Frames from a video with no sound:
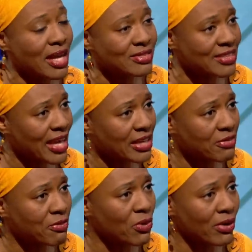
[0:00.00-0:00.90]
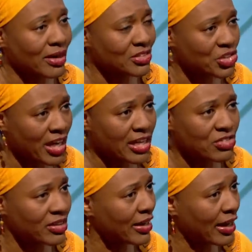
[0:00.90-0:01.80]
standing for a change
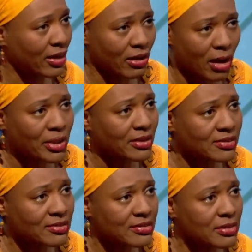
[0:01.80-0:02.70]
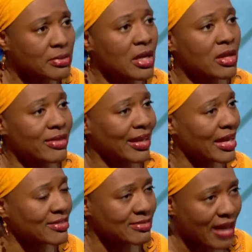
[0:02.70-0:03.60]
in an economic system that
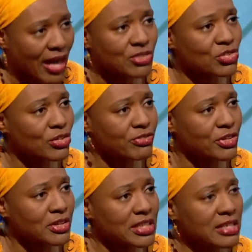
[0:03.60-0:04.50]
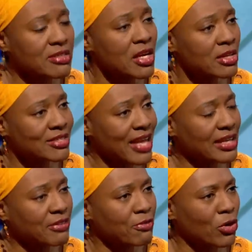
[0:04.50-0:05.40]
has not served their needs,
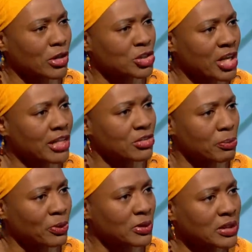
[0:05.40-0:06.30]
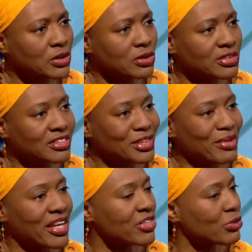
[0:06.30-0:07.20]
standing for a change in a political system
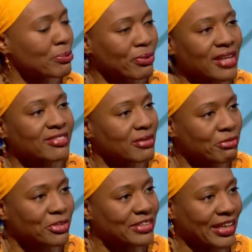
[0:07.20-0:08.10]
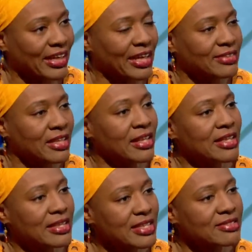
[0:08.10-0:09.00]
that has repressed them for for decades.
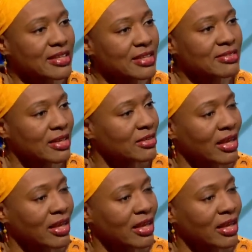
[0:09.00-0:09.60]
This and is a,